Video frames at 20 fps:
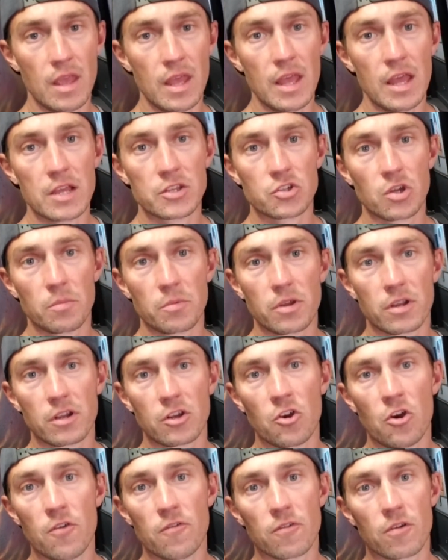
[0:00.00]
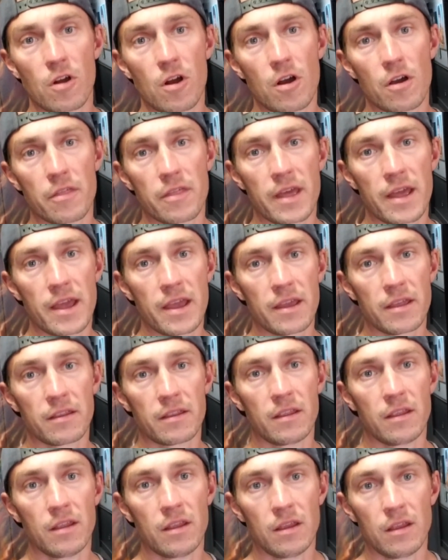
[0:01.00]
So I'm going to go over all that
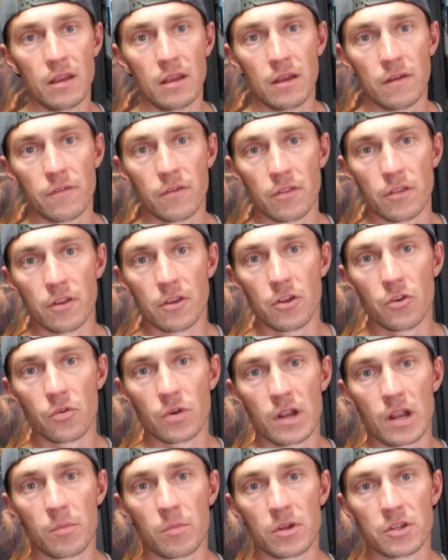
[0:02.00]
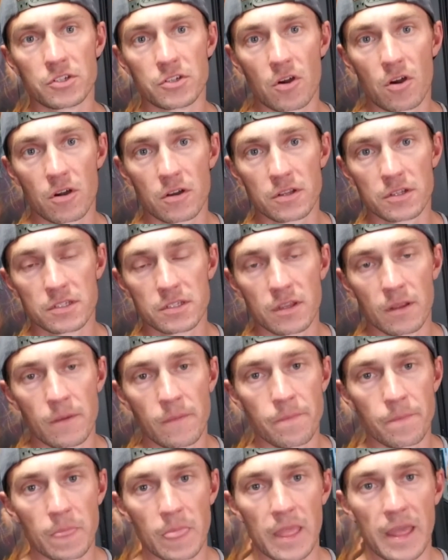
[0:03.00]
for the newer airbrush artists,
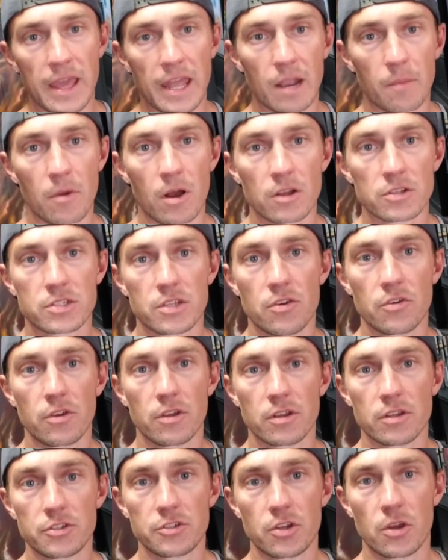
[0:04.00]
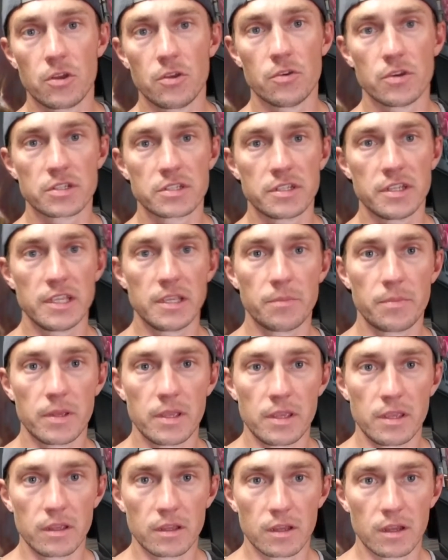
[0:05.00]
and I'm also going to show you a sneak
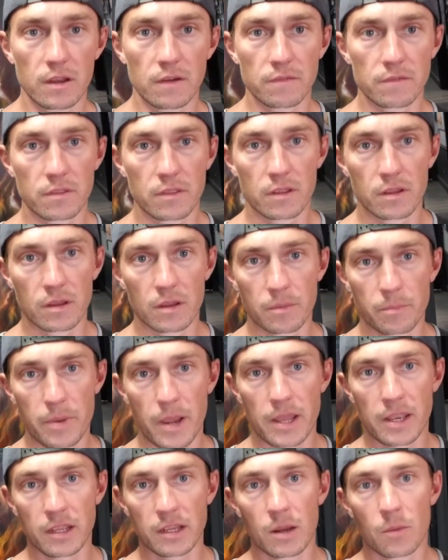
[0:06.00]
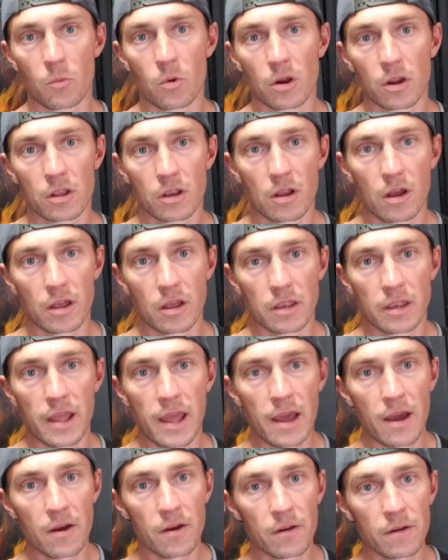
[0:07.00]
peek of the painting I'm working on
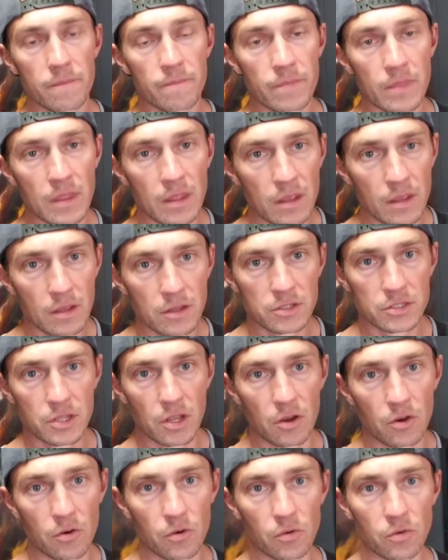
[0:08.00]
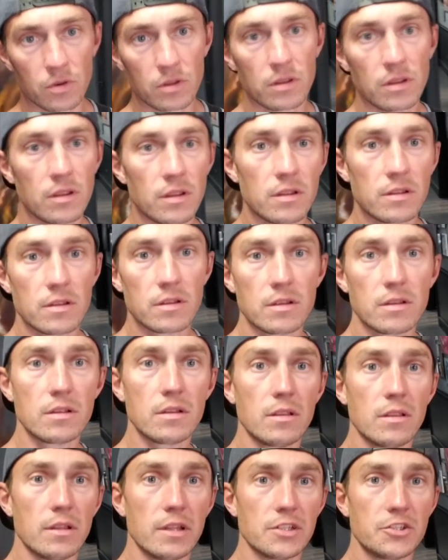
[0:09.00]
now. So
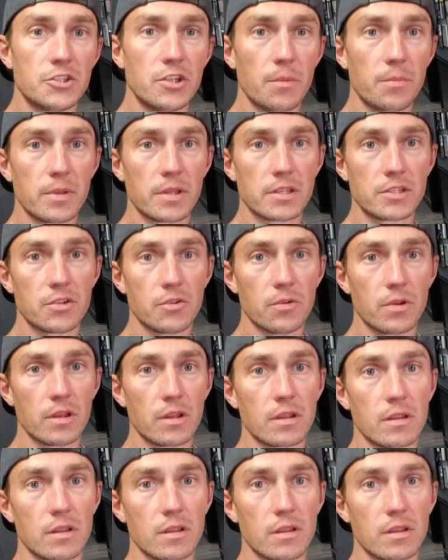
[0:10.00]
let's jump into it.